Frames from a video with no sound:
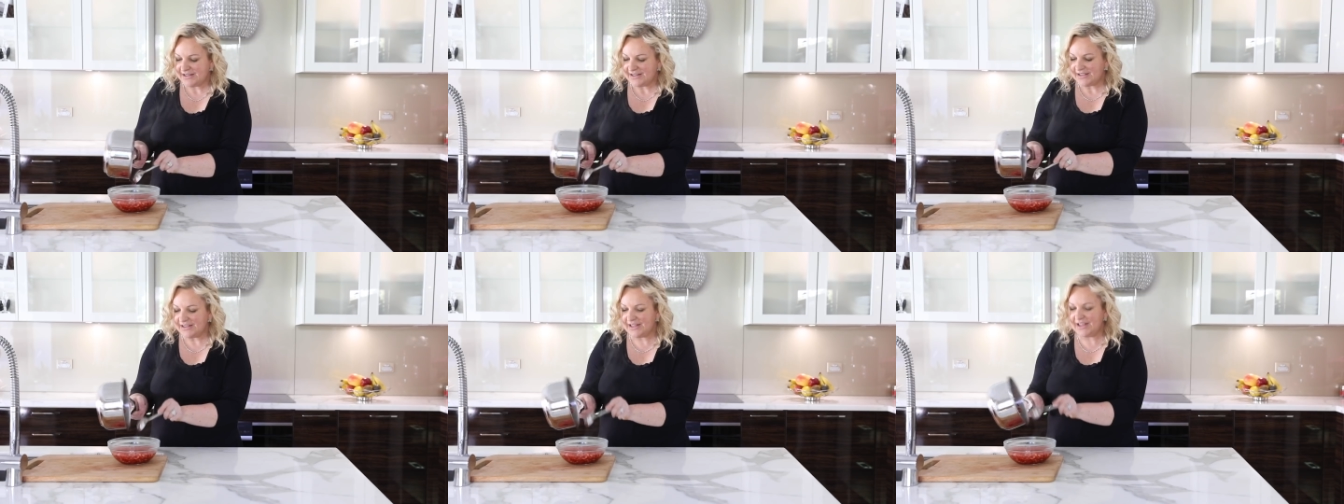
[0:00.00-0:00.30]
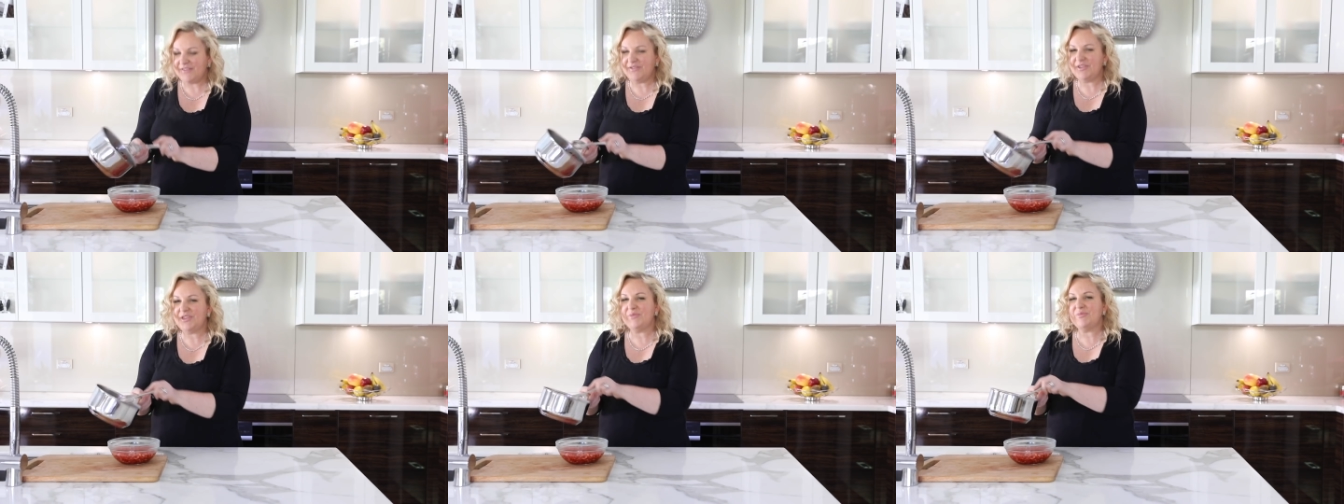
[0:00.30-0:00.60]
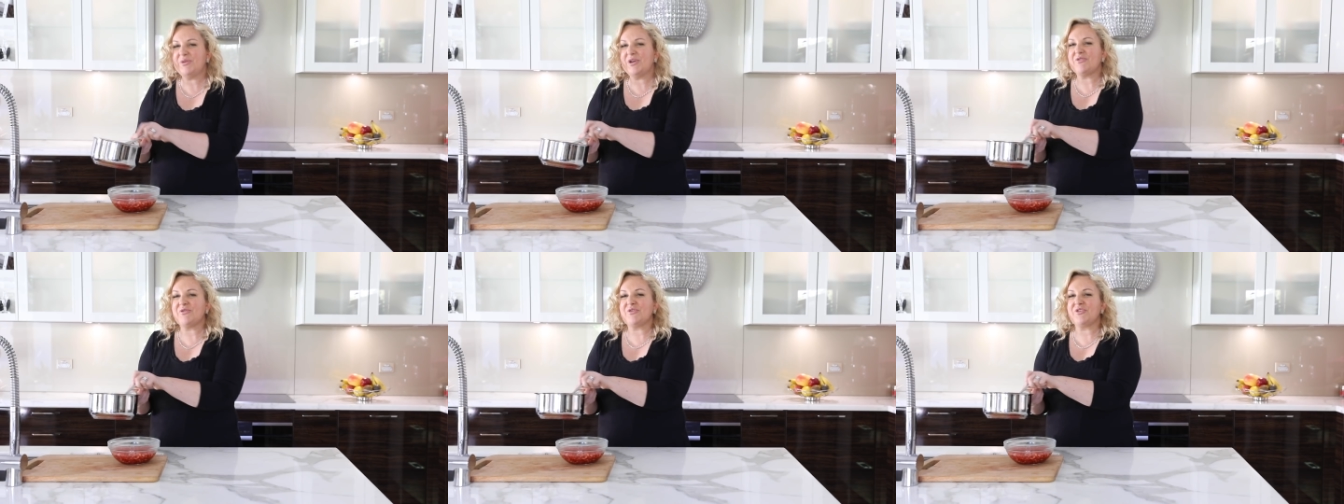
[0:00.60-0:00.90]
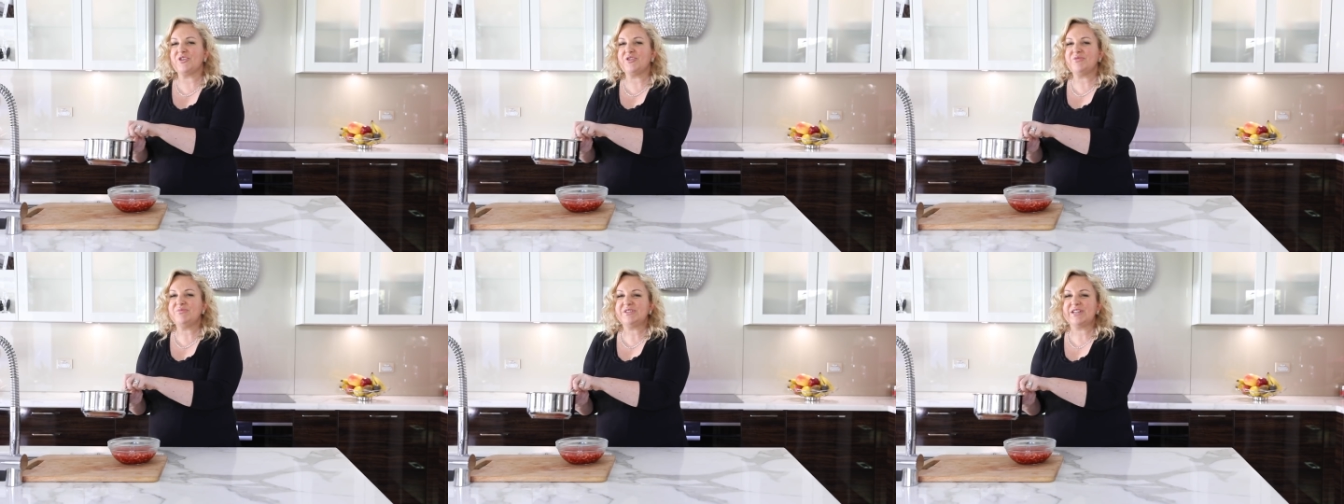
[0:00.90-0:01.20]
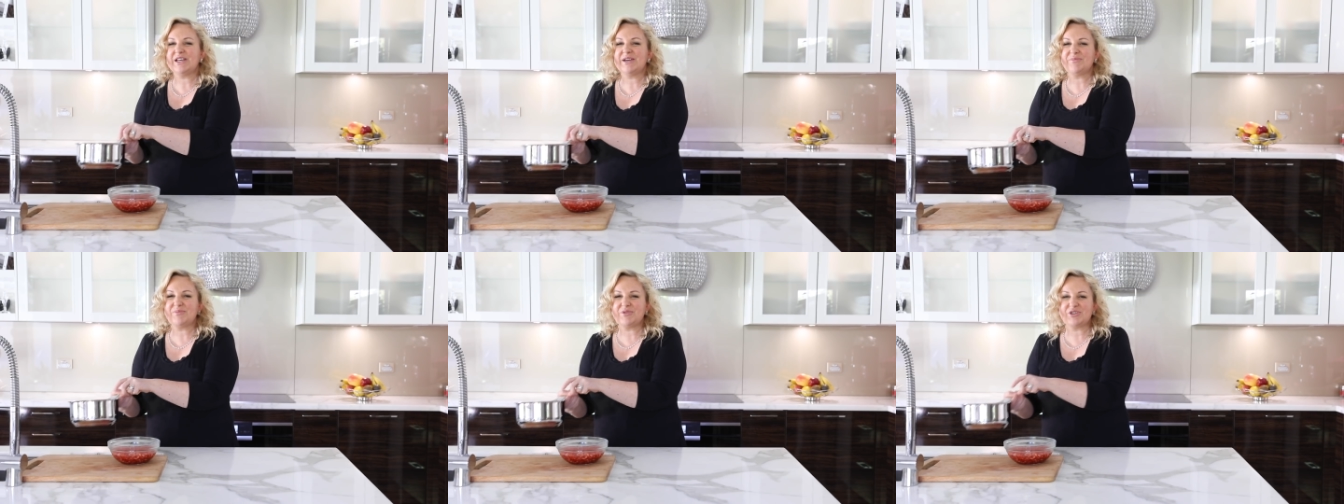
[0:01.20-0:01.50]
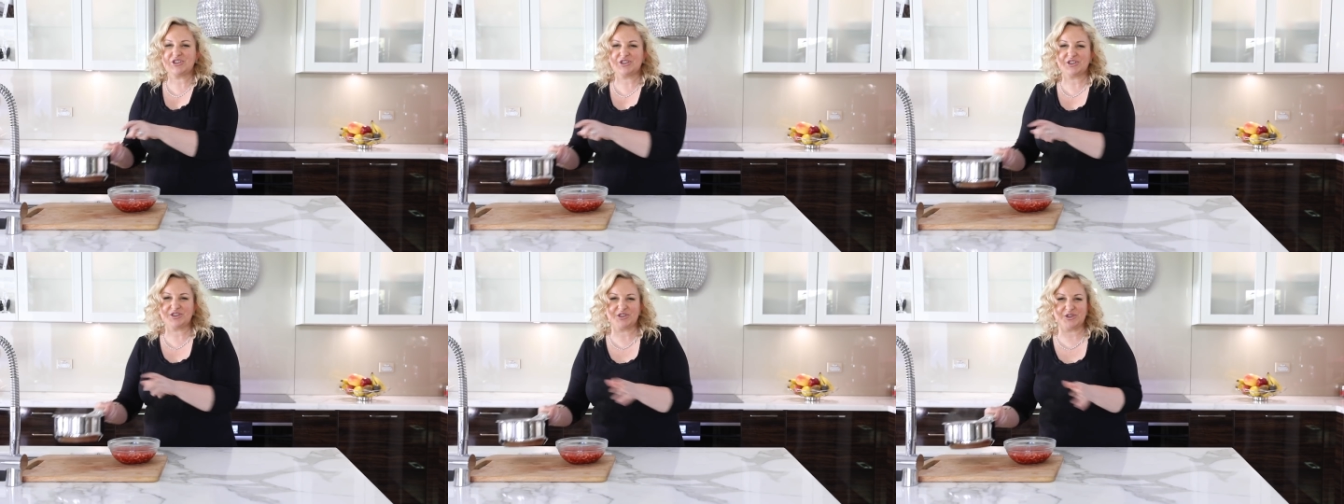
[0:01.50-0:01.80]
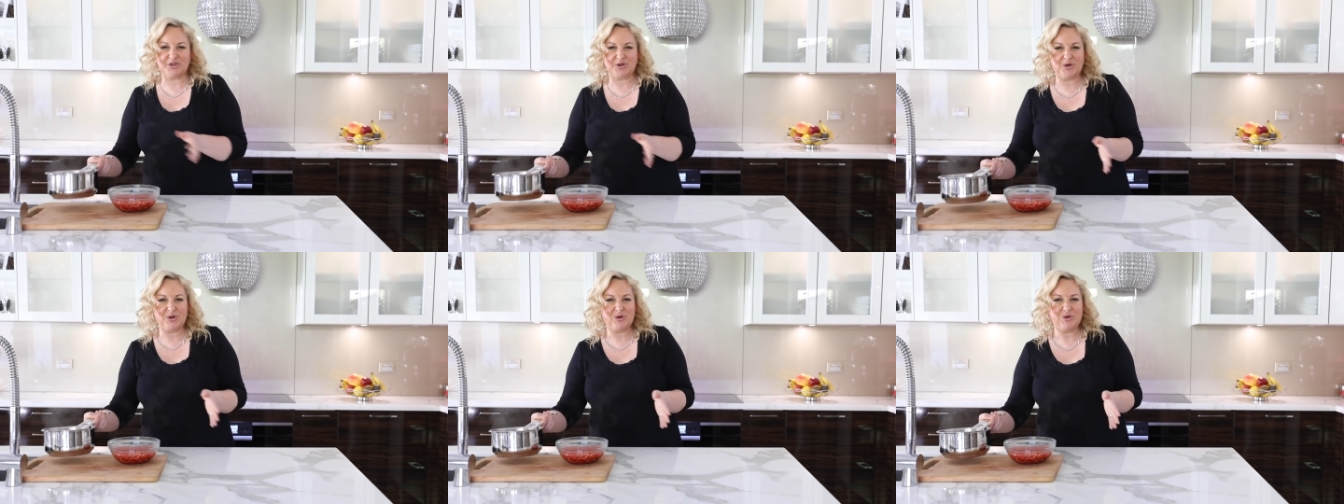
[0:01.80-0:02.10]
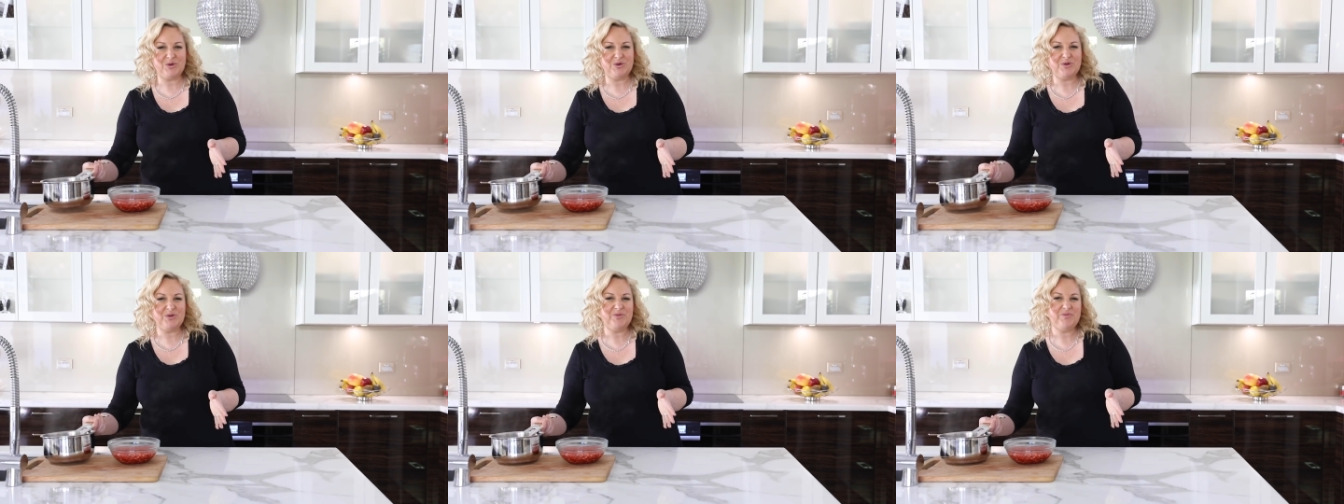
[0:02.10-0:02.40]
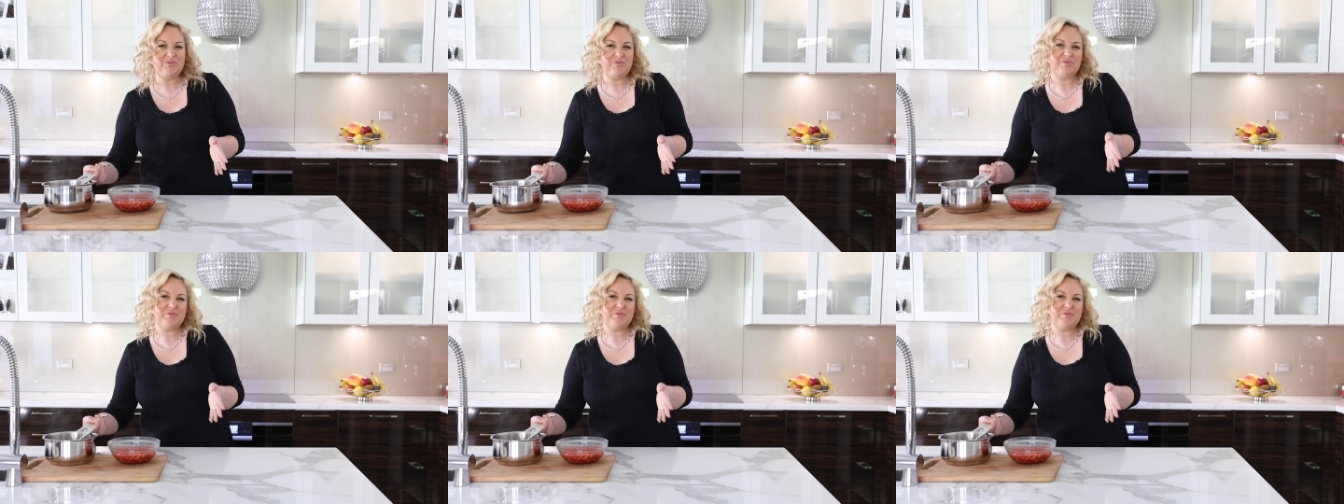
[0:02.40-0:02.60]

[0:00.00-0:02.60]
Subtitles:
Leave them at room temperature to cool,